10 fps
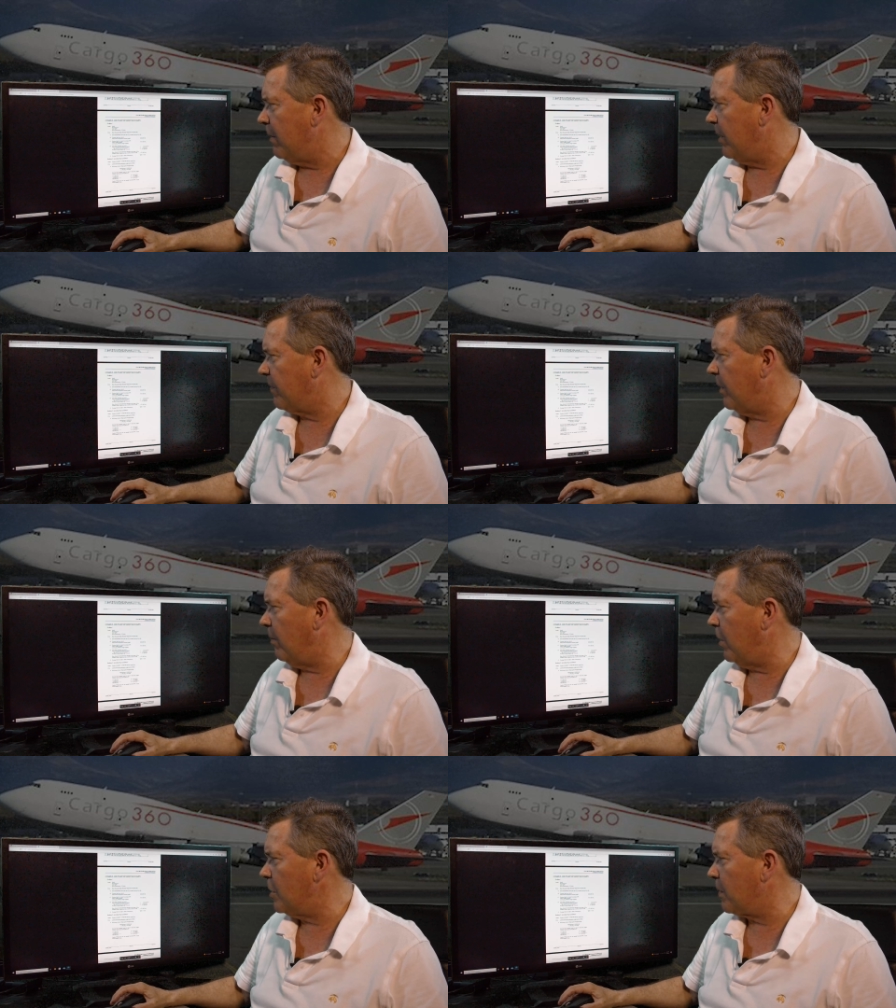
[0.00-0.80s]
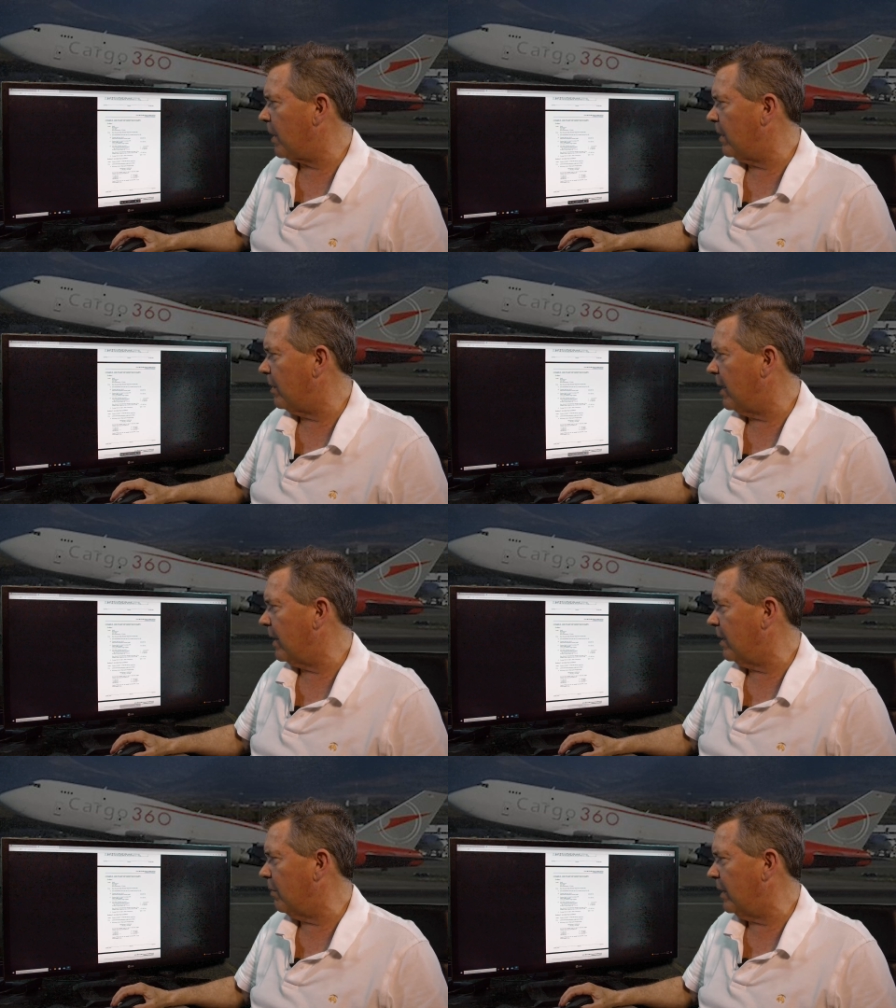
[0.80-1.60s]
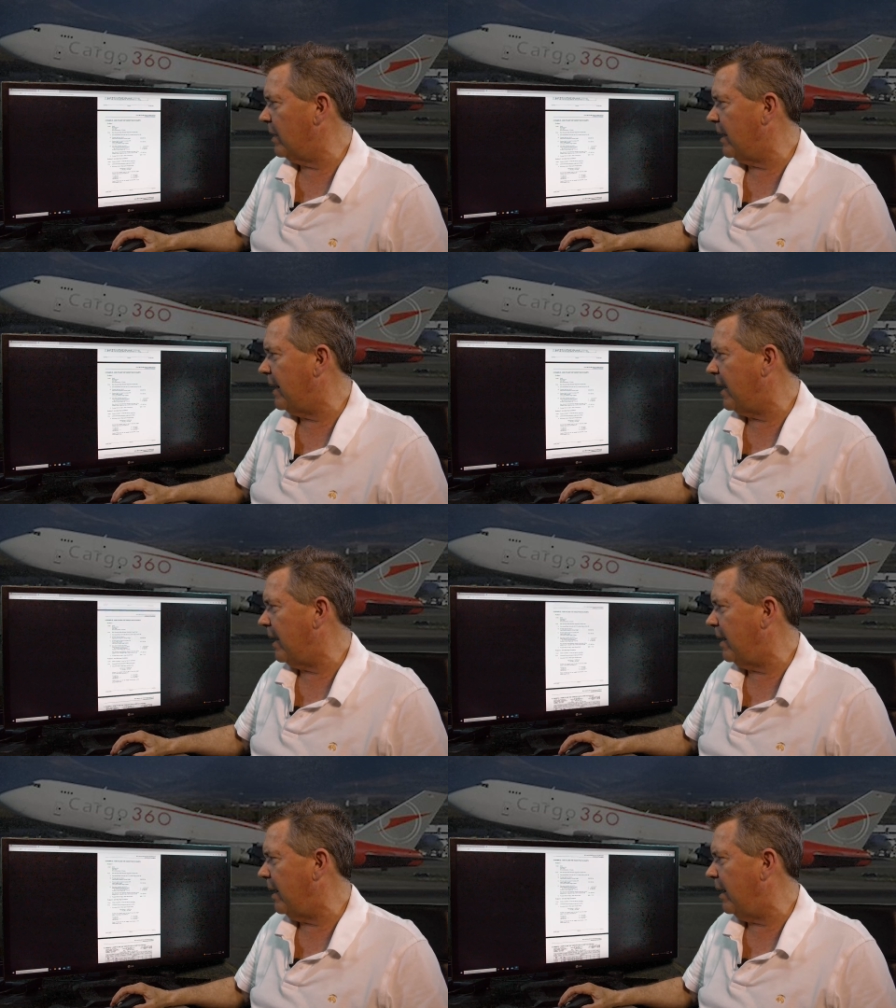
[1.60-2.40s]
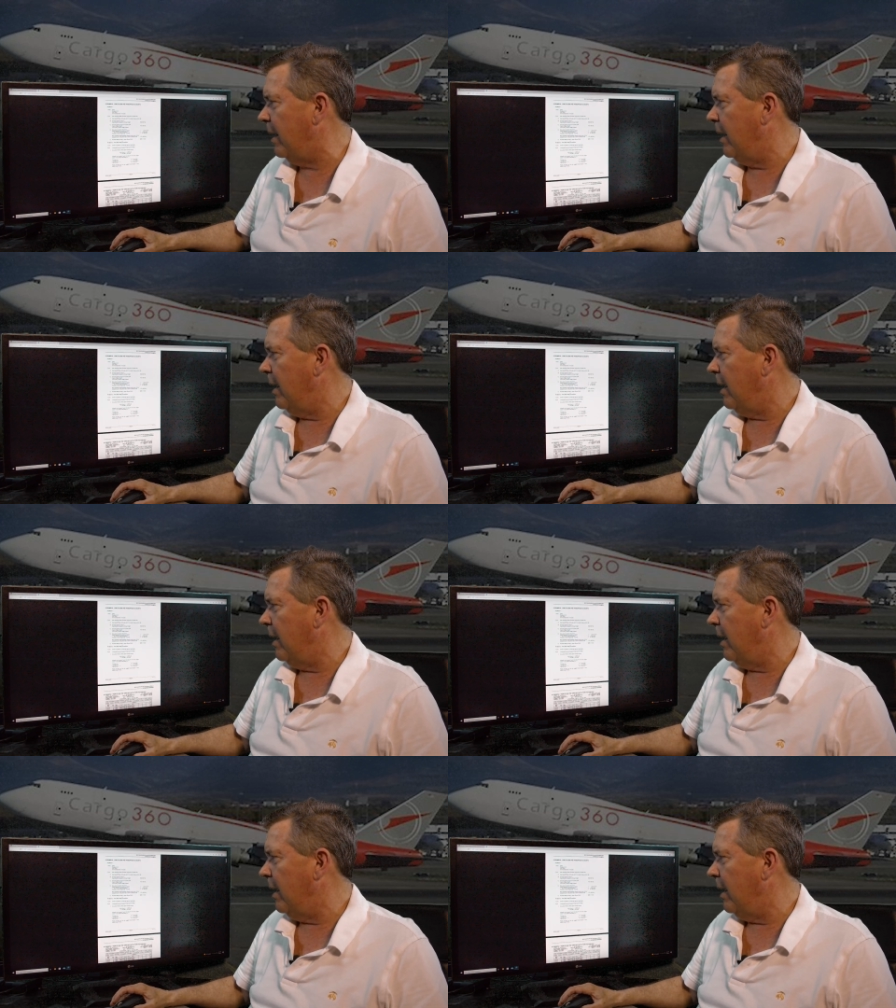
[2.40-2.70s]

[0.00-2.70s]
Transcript: But for the most part, you're not going to really get into